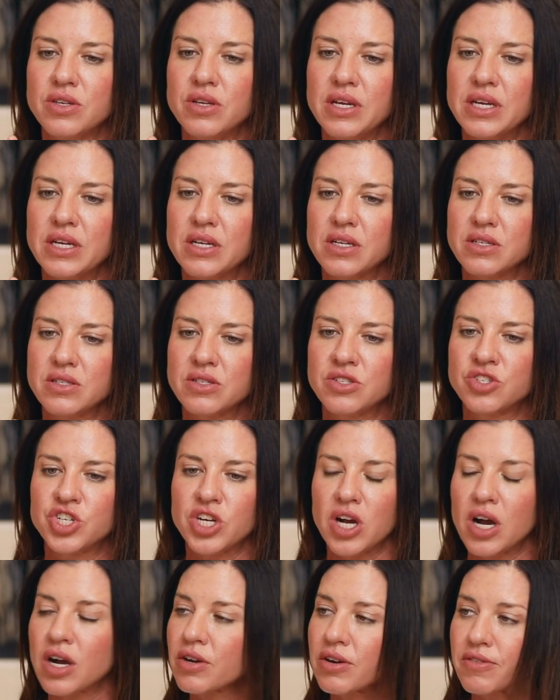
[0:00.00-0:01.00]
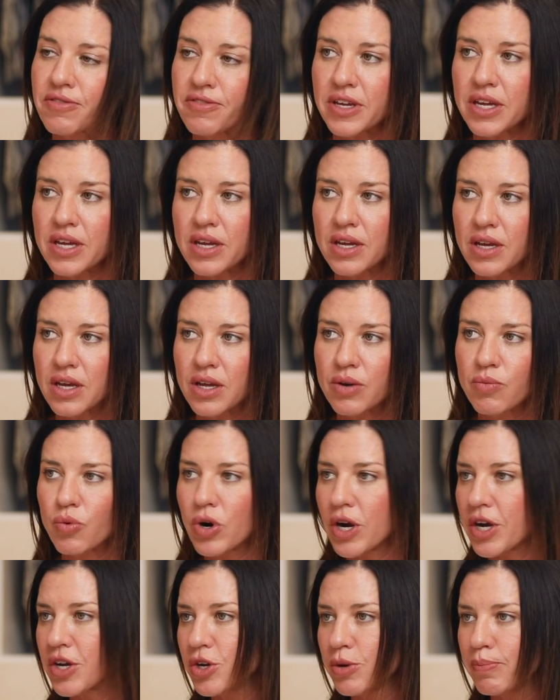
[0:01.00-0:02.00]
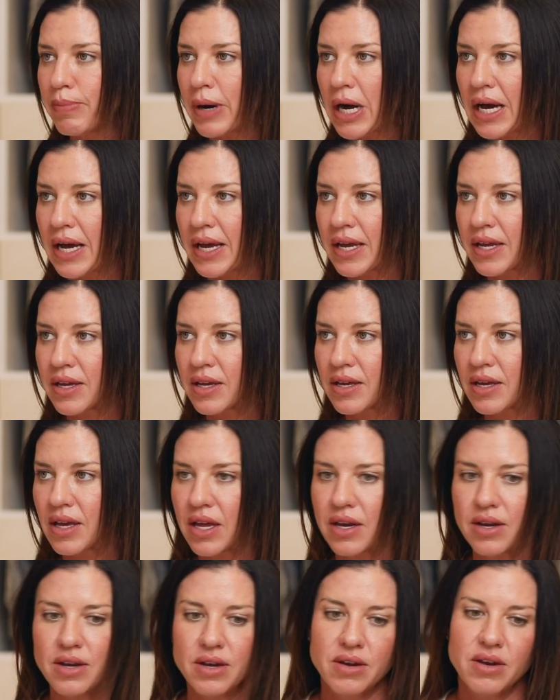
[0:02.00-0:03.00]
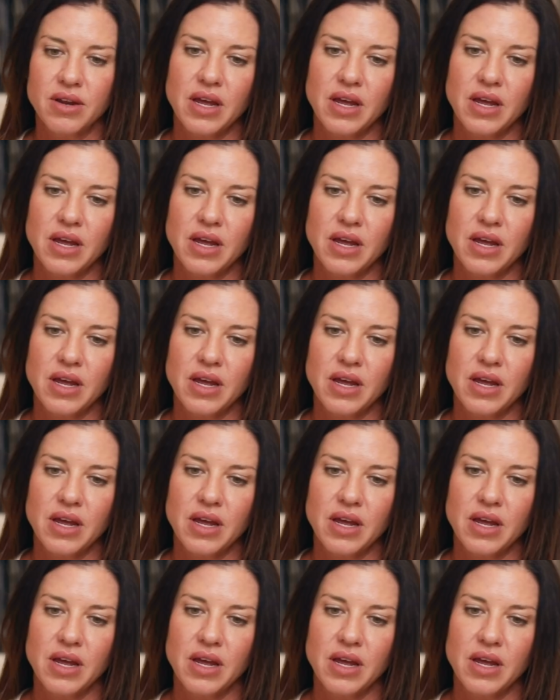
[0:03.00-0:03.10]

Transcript: is geography and where you're buying and